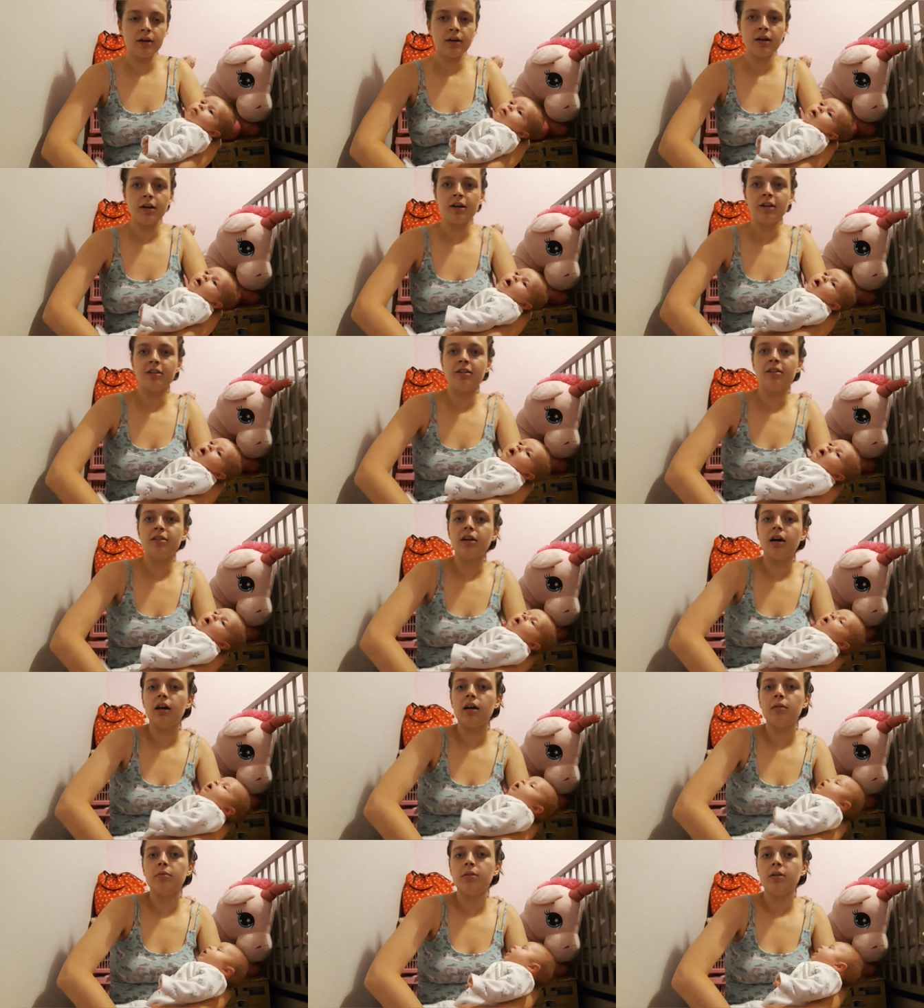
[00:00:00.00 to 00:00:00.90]
Uh, today
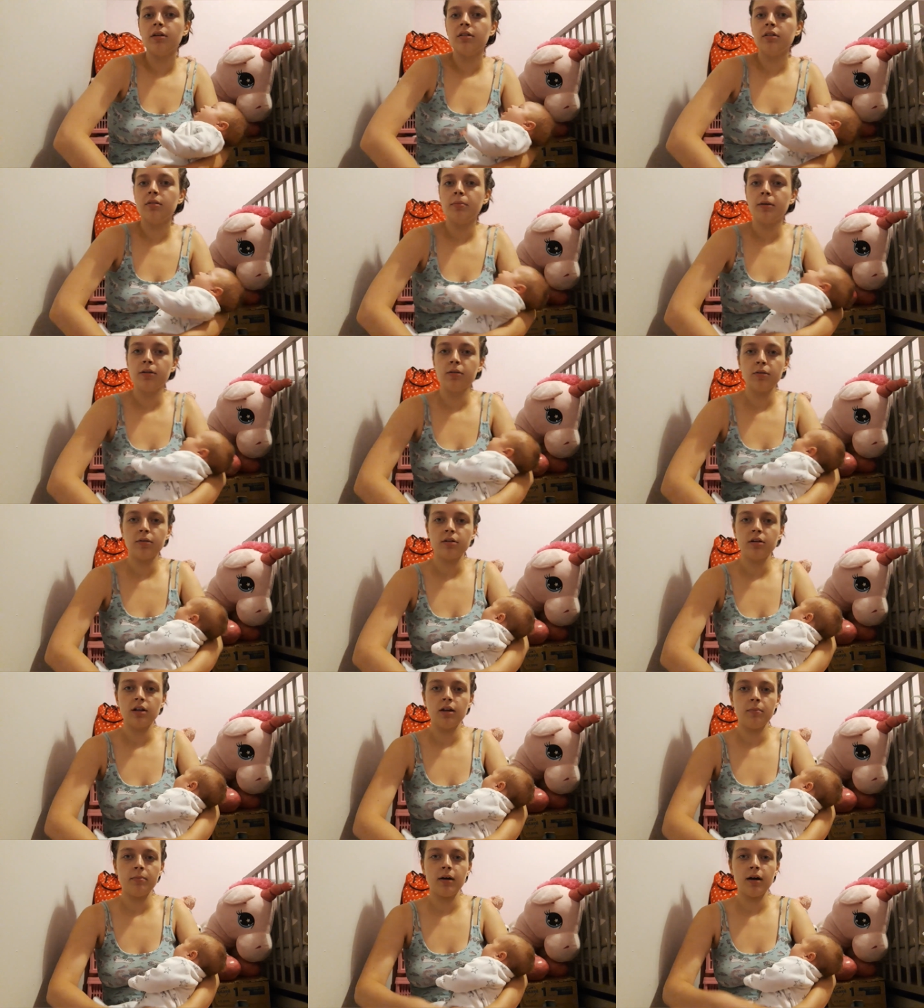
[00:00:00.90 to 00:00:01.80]
I'm going to be
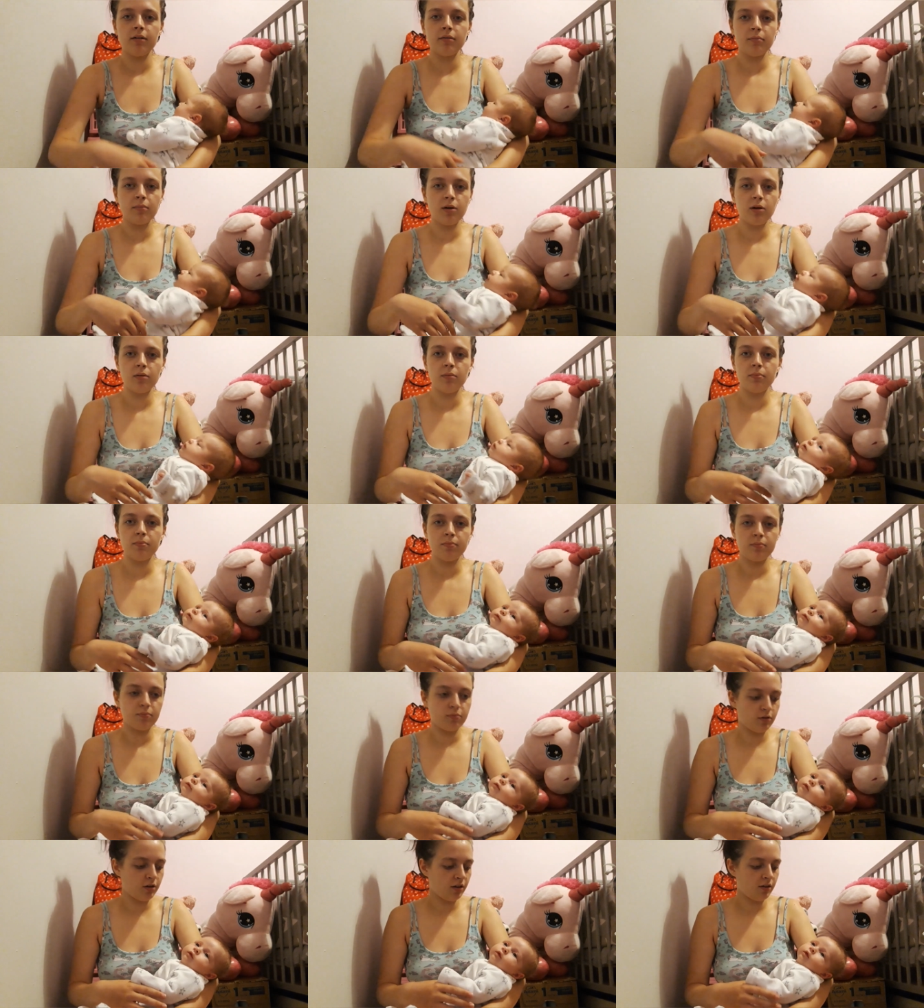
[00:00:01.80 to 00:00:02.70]
talking about my
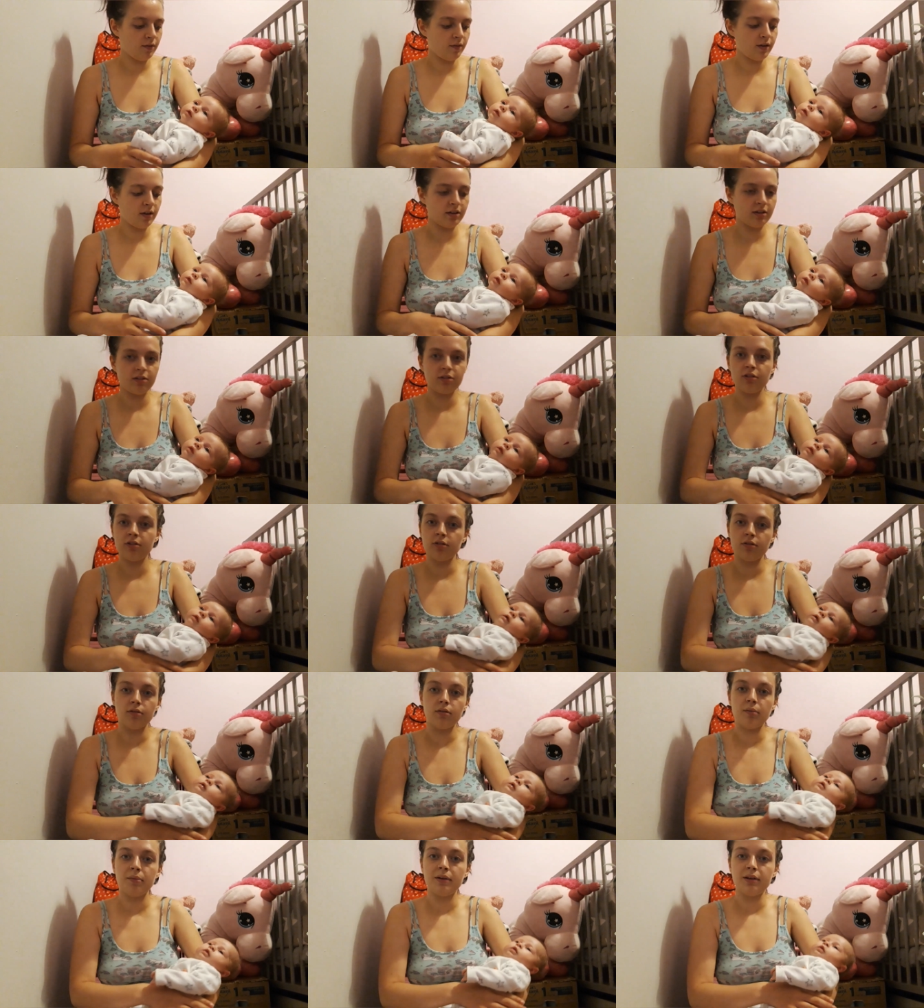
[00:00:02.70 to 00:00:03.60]
breastfeeding
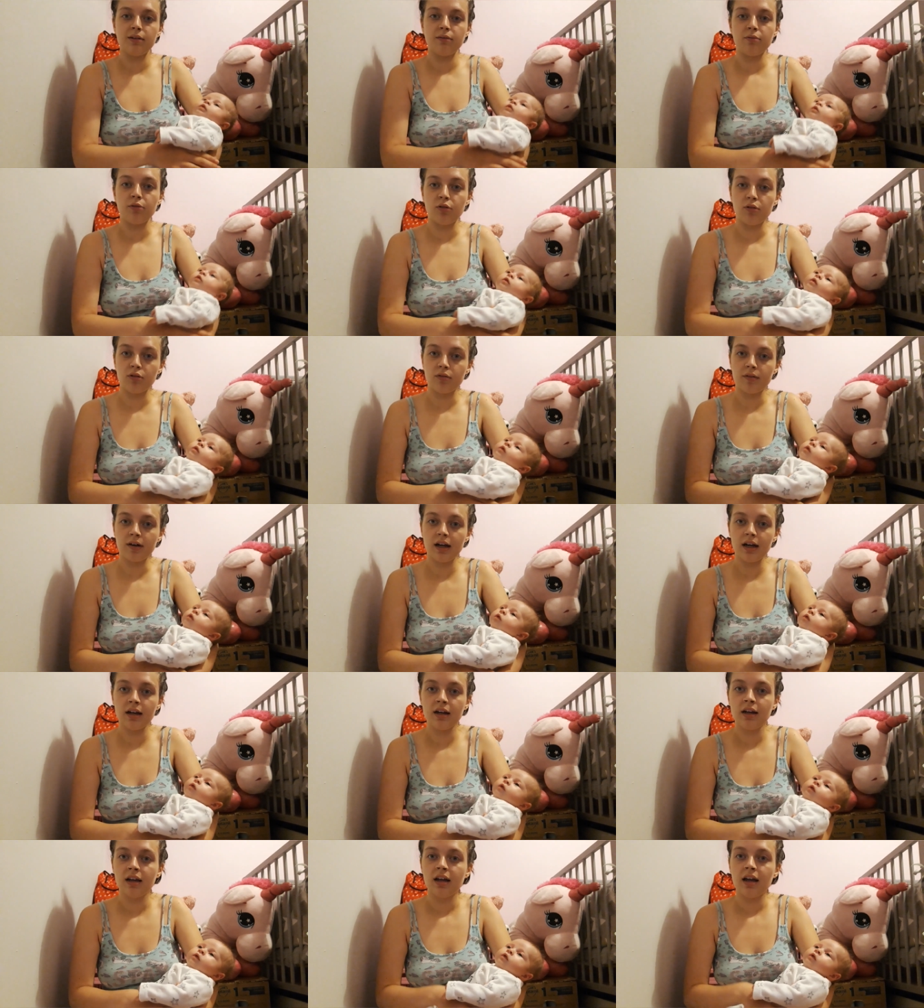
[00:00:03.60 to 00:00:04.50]
story with Aurora